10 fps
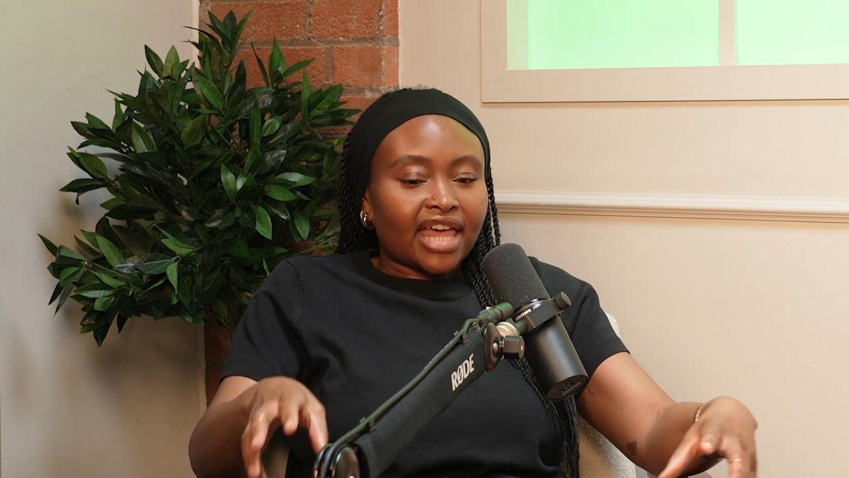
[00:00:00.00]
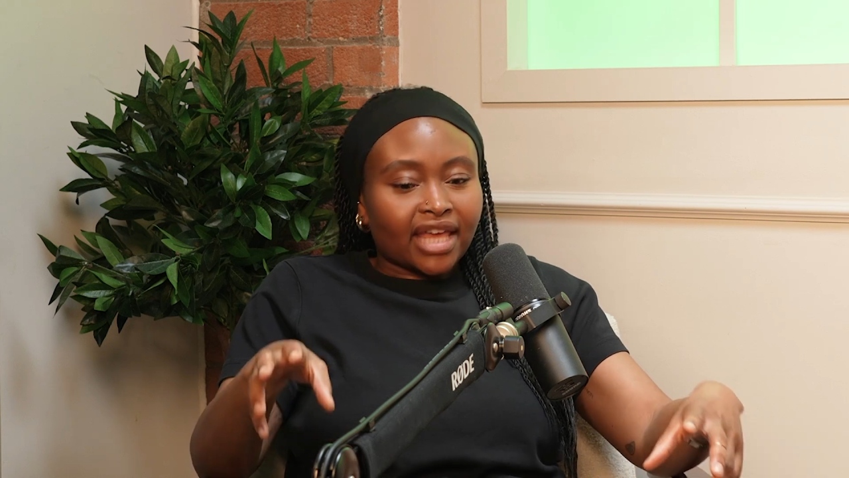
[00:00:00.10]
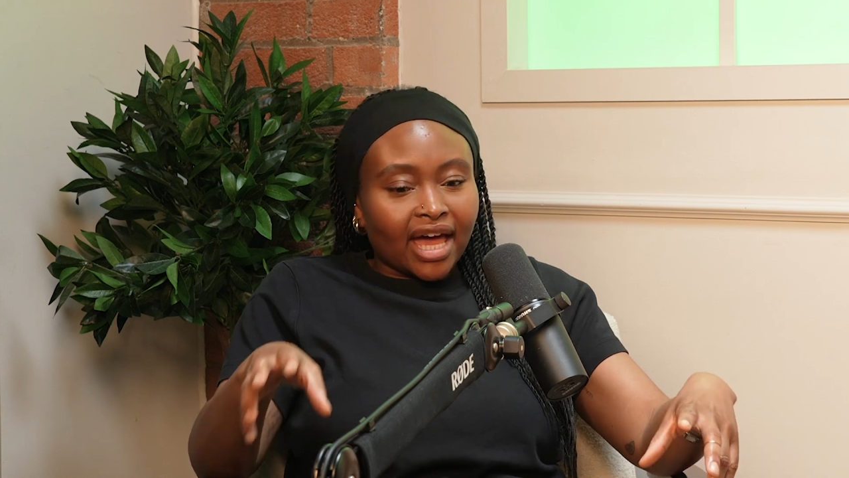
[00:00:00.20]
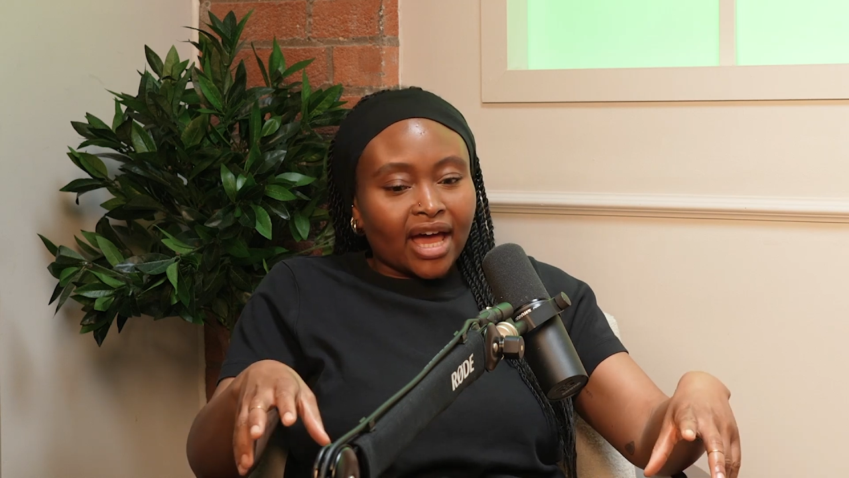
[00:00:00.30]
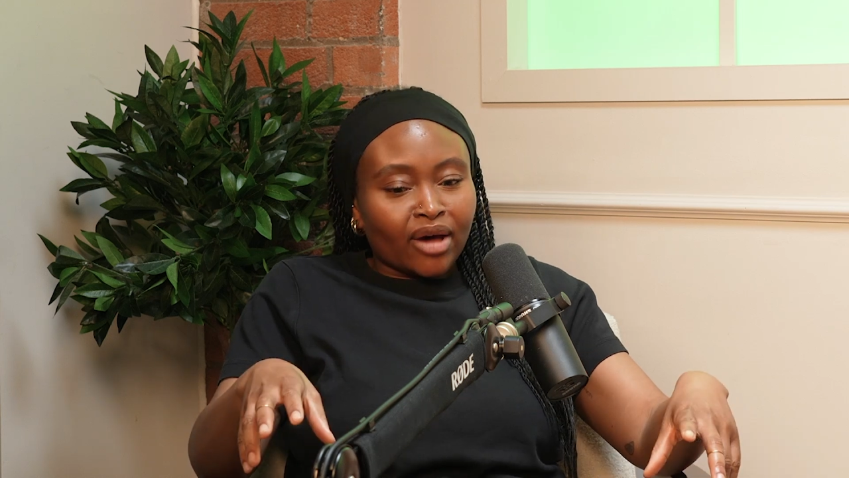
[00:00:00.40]

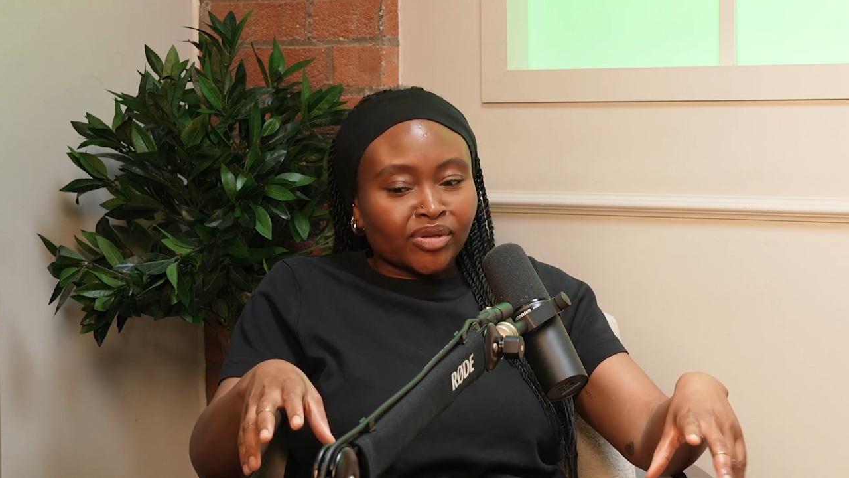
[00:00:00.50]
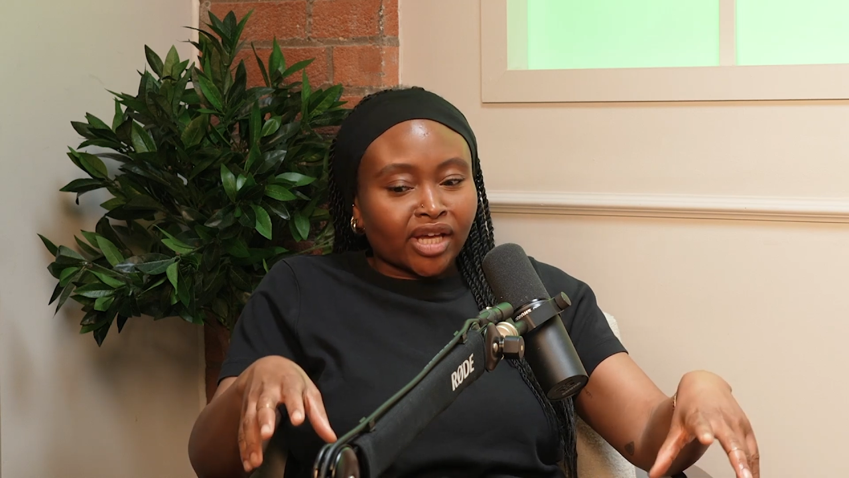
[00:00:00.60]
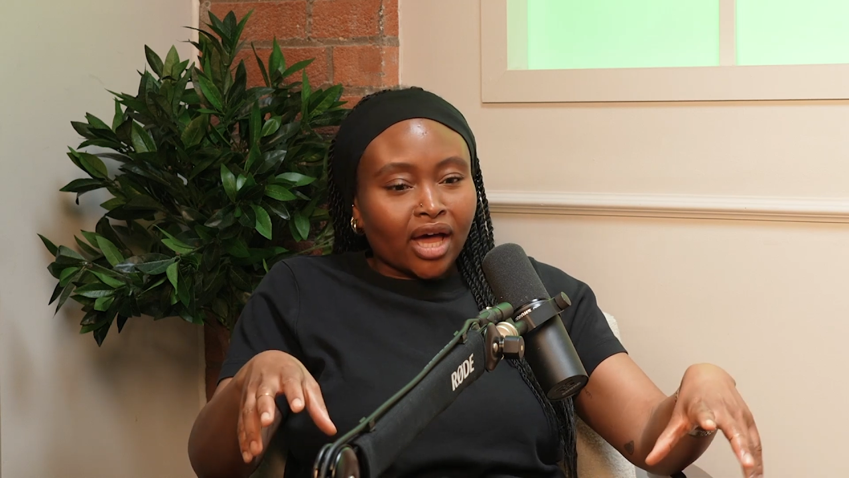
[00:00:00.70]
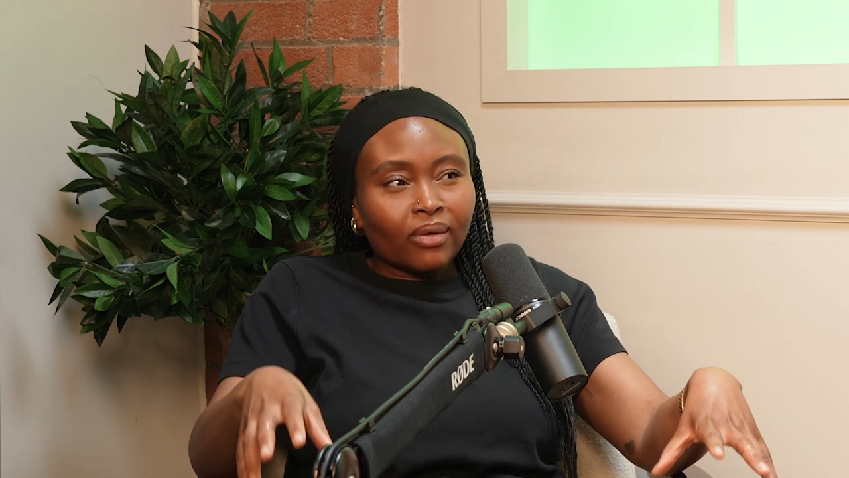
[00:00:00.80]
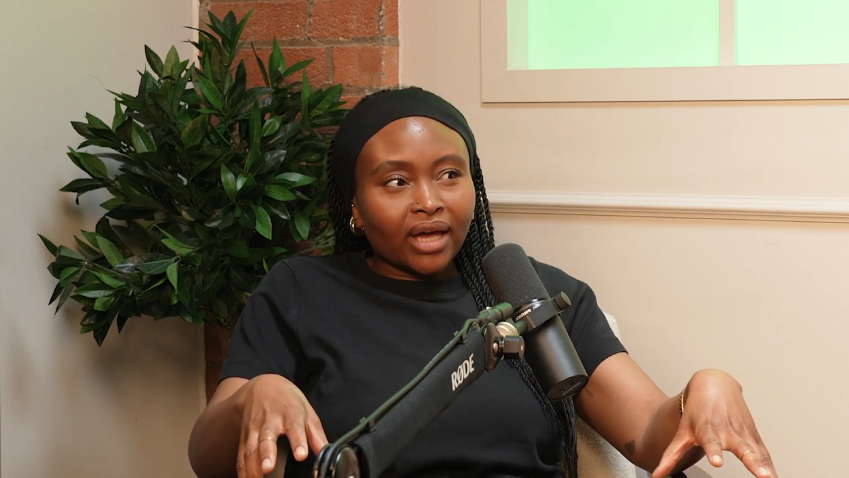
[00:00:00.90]
there, I was like,
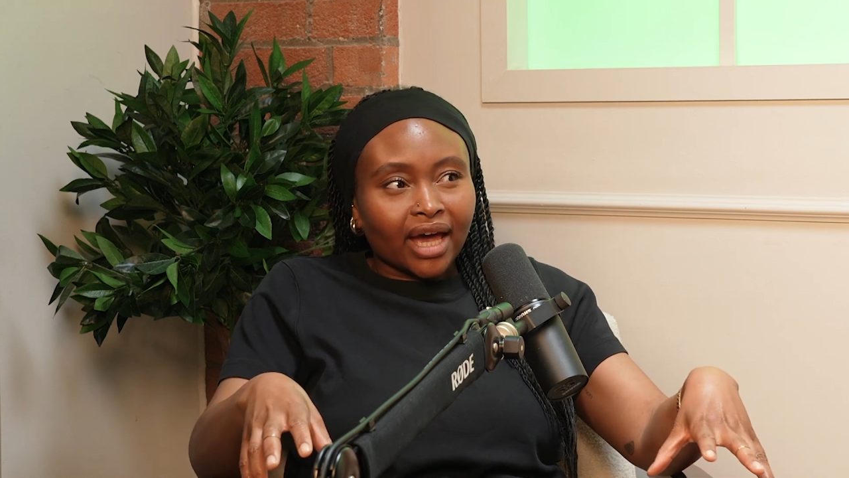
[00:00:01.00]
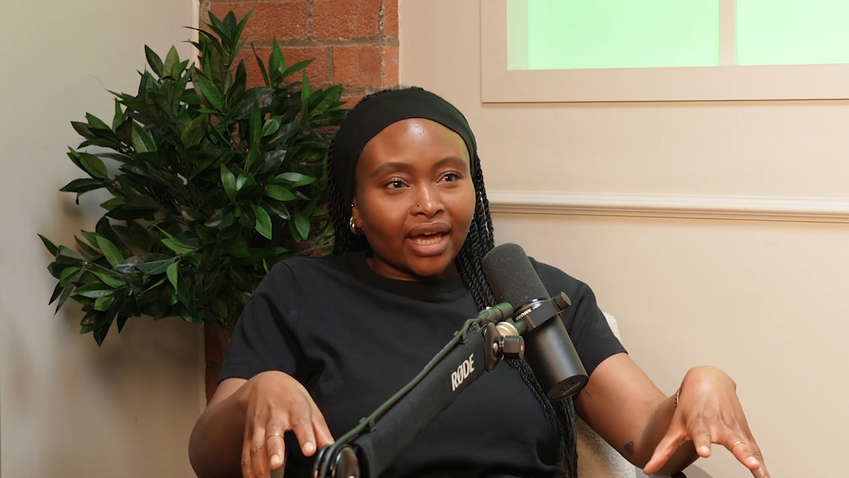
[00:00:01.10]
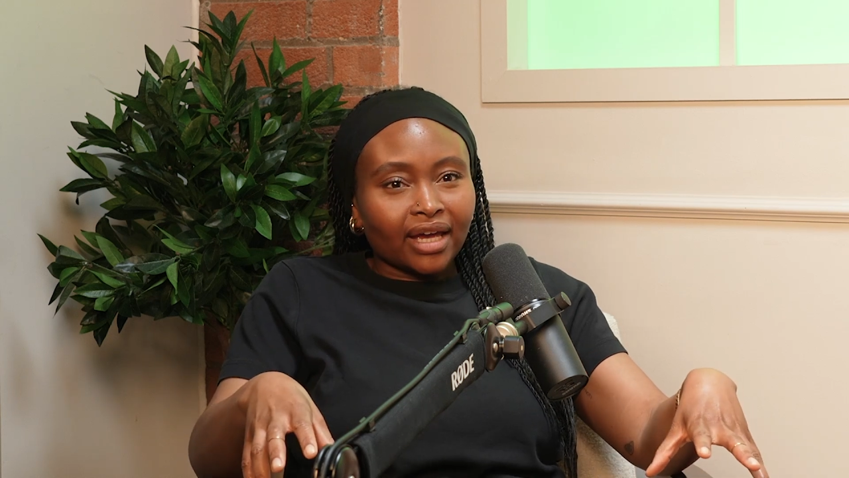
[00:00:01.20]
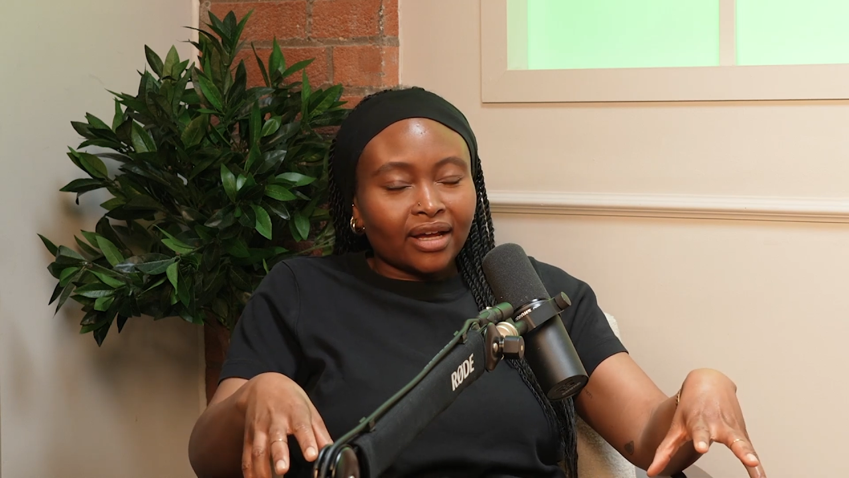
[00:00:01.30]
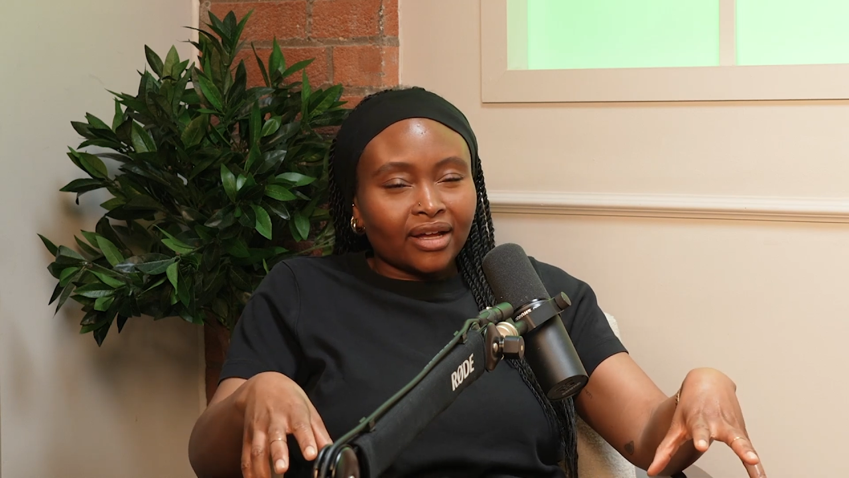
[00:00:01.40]
okay,